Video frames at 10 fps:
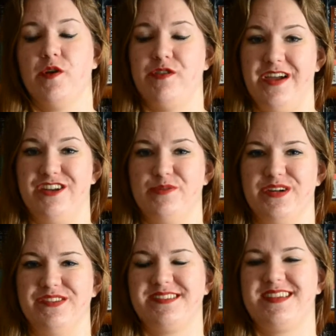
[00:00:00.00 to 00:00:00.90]

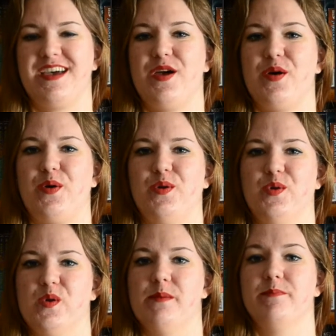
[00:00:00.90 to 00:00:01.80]
Vanderbilts
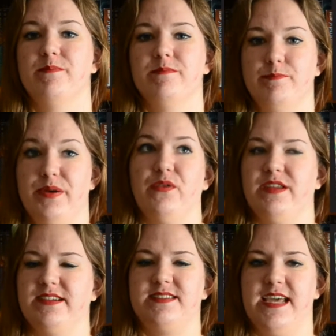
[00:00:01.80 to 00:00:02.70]
who built
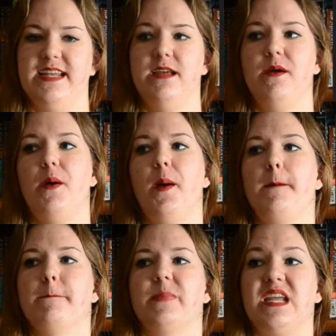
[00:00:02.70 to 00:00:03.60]
the estate,
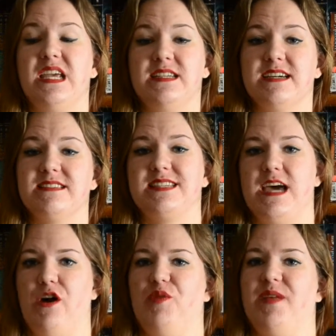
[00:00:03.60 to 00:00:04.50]
but he doesn't
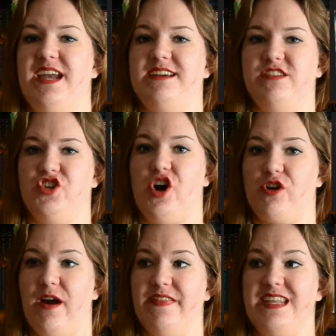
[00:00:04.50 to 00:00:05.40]
tell them that he has a
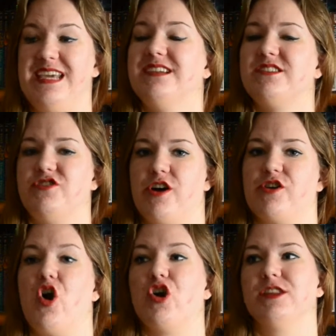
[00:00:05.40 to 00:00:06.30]
daughter and that he and his
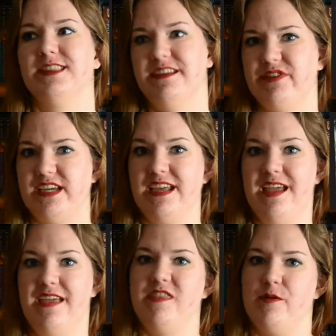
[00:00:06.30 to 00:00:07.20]
daughter are living
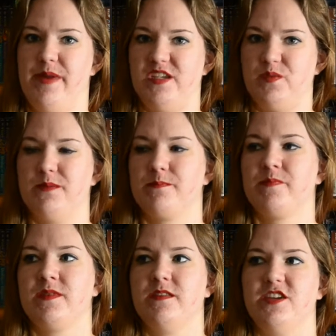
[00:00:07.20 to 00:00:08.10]
in their basement.
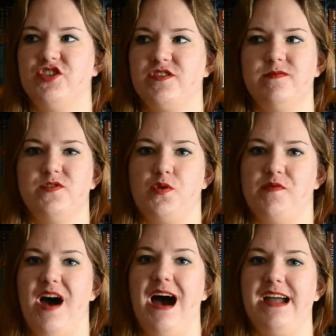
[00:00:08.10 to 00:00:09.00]
They just sort
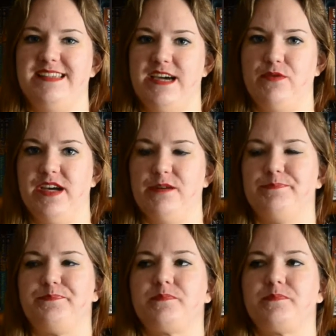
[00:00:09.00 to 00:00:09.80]
of hide down there.